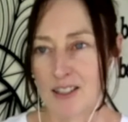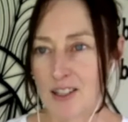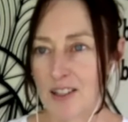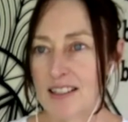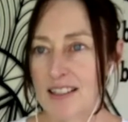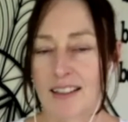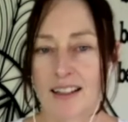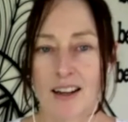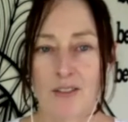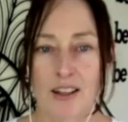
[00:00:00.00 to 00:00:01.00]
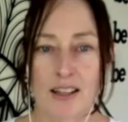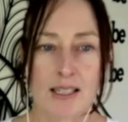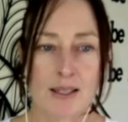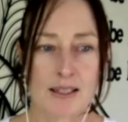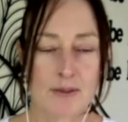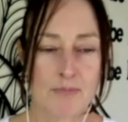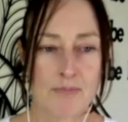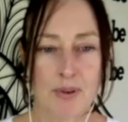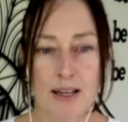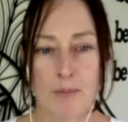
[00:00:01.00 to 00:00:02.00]
suddenly everything's
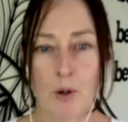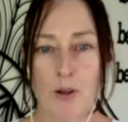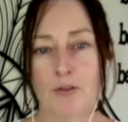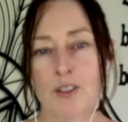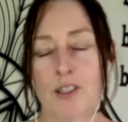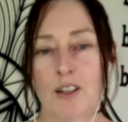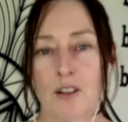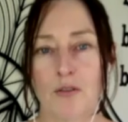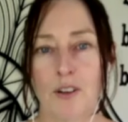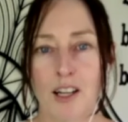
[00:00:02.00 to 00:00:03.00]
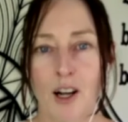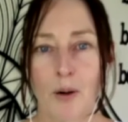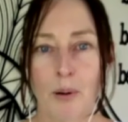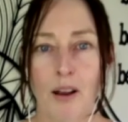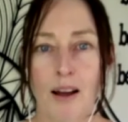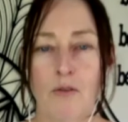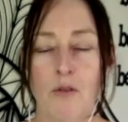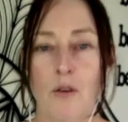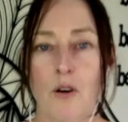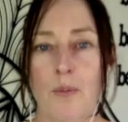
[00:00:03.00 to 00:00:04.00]
being moved to new video
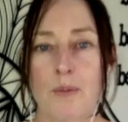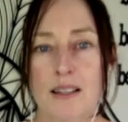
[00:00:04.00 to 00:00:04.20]
platforms,